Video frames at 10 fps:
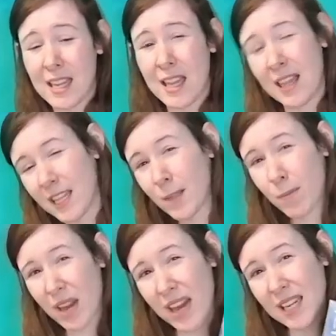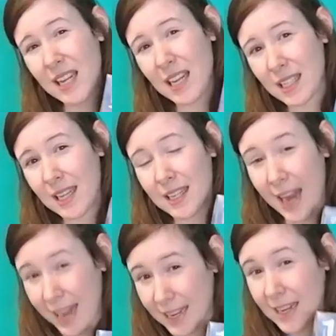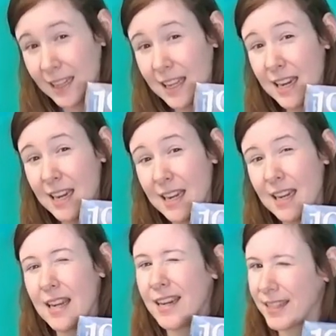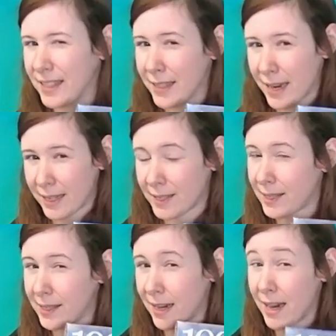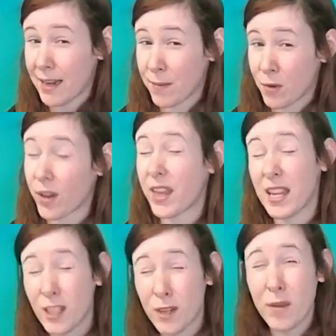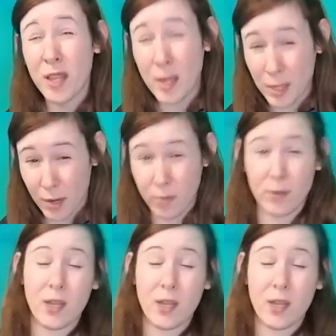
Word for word: This brand doesn't technically exist anymore. They do and they don't.